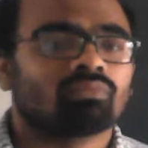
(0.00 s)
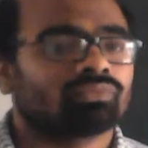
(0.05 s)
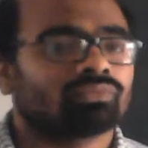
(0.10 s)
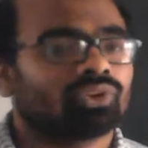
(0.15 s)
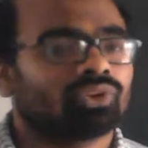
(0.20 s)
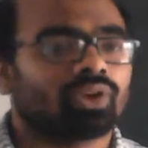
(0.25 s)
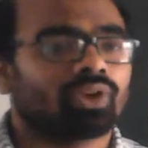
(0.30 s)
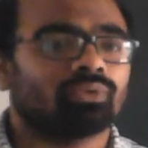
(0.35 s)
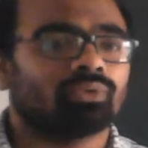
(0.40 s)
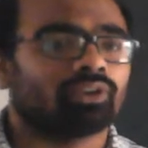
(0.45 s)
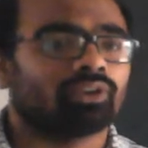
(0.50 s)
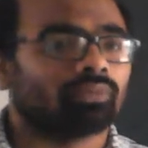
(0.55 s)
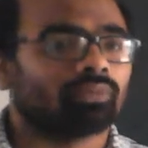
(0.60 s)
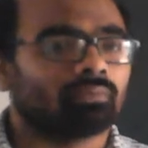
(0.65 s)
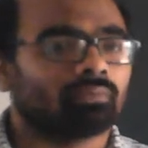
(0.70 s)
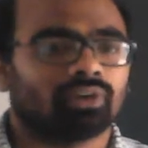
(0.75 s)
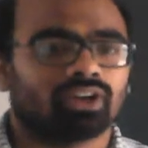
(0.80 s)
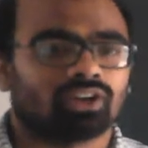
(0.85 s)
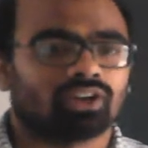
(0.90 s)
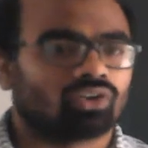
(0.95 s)
We have
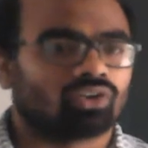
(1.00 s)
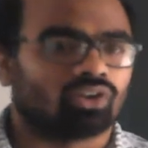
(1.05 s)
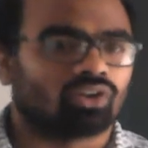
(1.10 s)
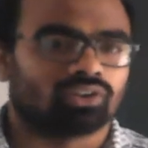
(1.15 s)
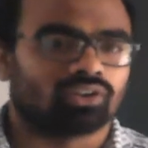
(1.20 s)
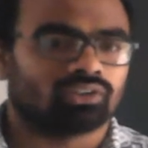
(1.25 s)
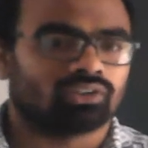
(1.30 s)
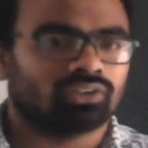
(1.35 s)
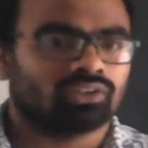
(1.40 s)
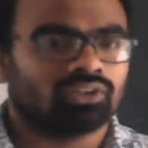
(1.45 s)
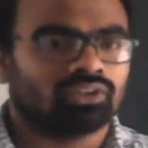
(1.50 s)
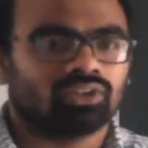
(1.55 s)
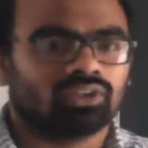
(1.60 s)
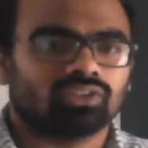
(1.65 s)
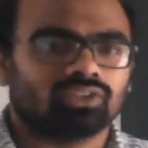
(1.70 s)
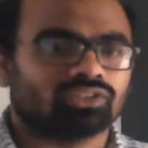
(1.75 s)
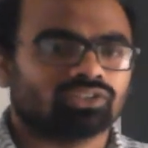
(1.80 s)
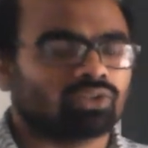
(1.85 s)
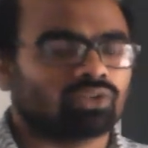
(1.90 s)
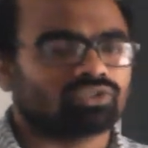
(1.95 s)
remembered all.
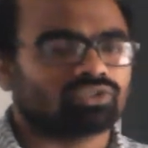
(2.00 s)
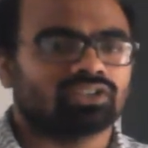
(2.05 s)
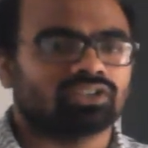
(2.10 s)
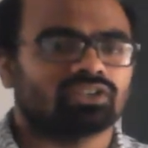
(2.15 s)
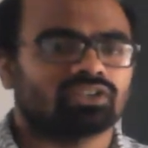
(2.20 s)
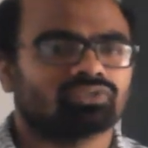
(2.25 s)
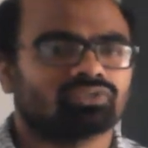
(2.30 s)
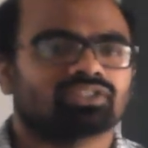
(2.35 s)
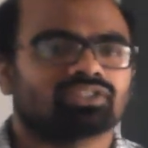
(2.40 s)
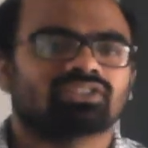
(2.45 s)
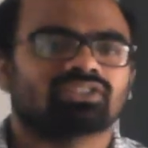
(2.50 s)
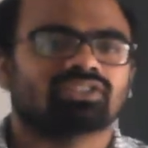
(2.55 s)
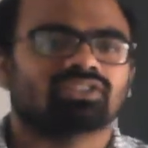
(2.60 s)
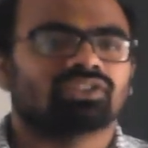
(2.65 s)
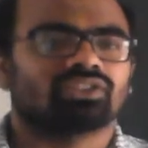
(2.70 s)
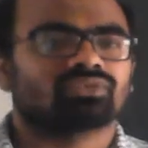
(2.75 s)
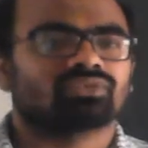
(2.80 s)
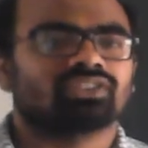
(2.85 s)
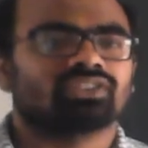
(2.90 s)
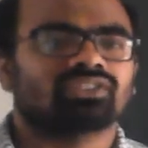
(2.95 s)
1000 into 60
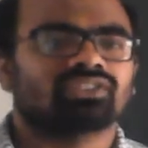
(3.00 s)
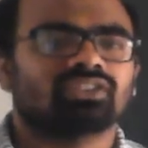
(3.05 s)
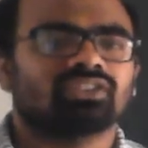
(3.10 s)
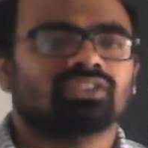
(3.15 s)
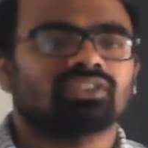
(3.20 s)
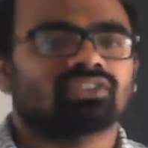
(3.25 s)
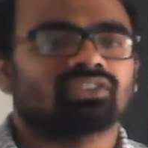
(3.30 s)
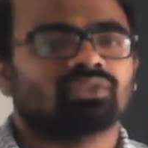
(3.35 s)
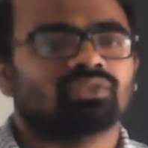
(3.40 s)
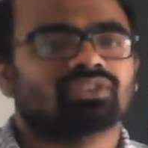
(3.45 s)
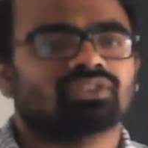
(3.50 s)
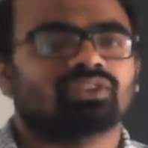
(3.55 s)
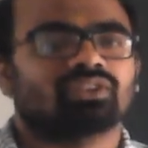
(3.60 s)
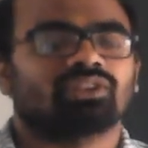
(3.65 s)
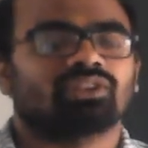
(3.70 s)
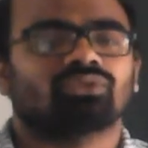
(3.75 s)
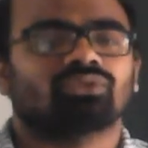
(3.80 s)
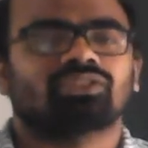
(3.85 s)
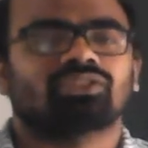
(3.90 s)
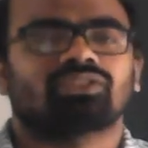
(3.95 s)
into 60, 1000
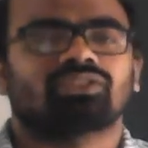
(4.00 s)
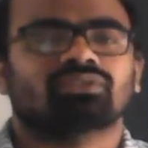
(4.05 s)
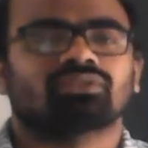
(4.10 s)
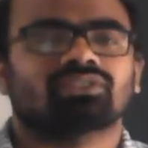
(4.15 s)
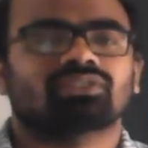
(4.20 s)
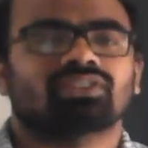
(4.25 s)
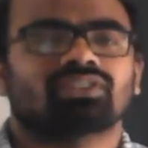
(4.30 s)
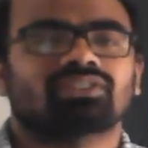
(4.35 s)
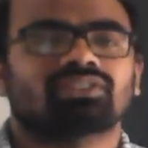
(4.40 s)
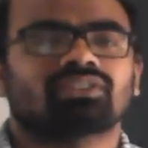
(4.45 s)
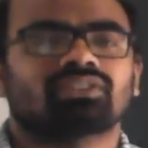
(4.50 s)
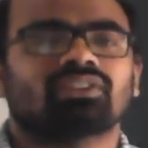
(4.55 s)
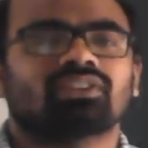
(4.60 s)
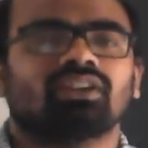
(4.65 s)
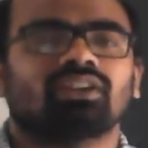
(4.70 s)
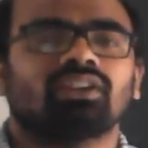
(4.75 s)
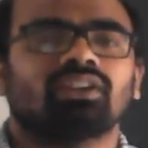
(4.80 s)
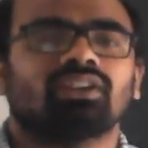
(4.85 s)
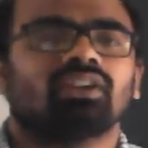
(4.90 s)
into 3600.